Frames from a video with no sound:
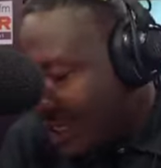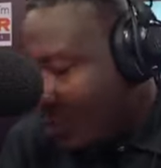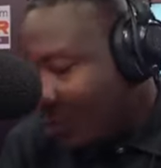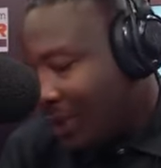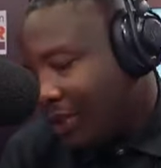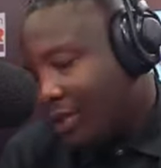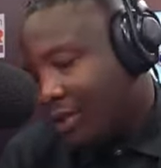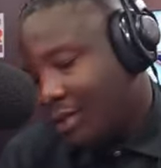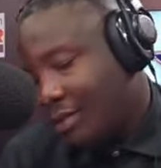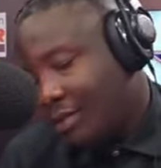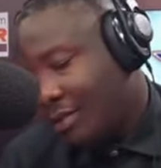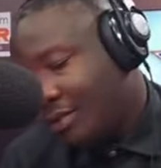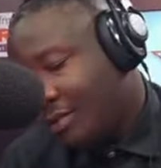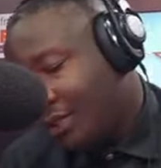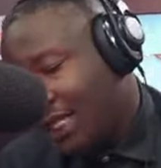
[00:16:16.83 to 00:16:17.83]
with
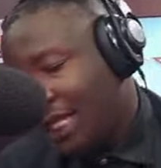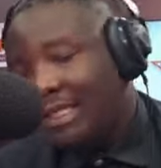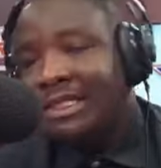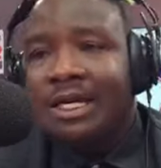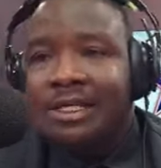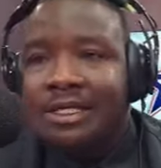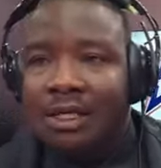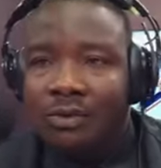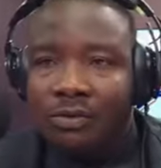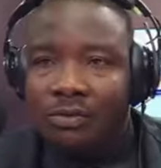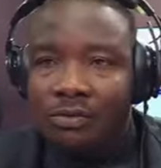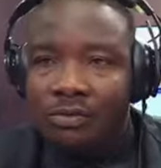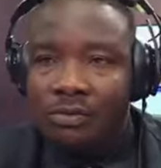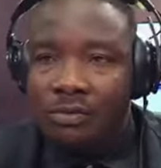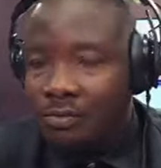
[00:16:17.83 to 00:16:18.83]
the Attorney General
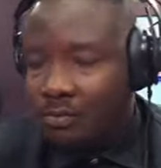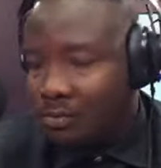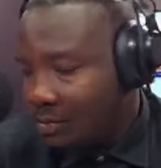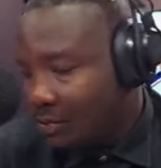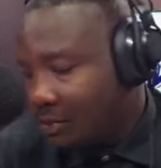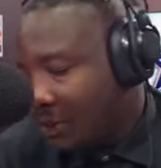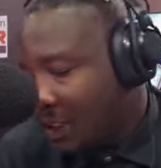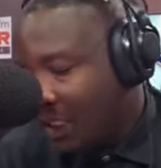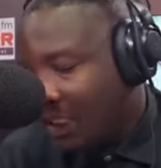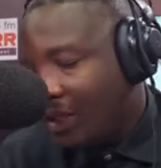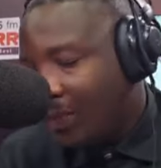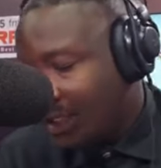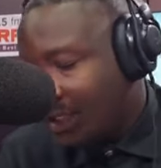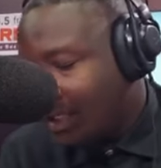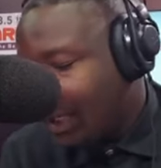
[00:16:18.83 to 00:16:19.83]
in the
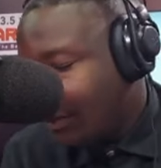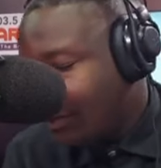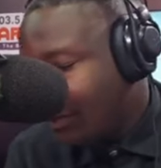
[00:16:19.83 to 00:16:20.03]
matter,